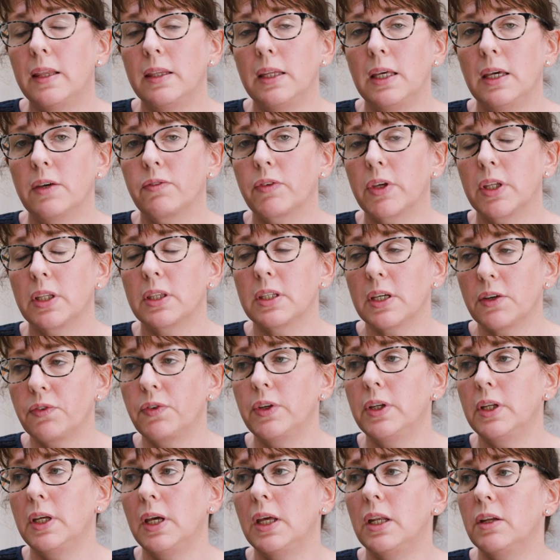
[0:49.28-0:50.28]
and they have got
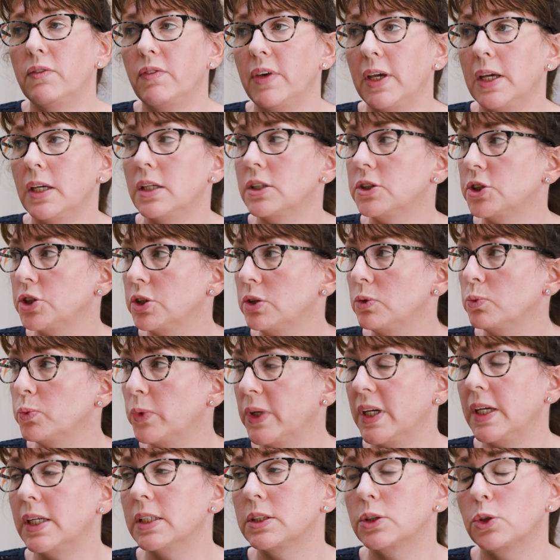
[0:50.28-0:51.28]
different innovation
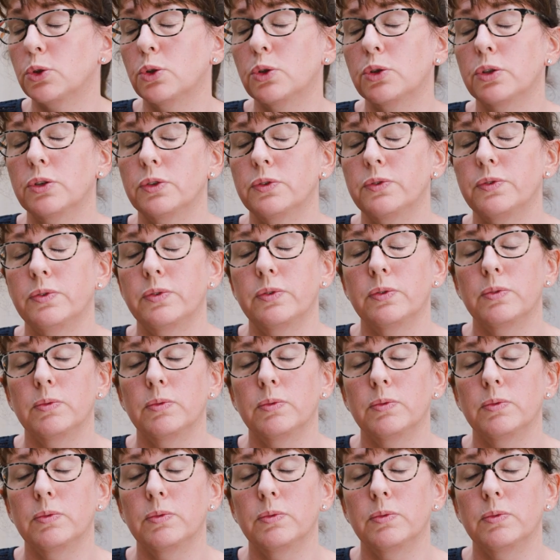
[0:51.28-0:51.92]
ways of,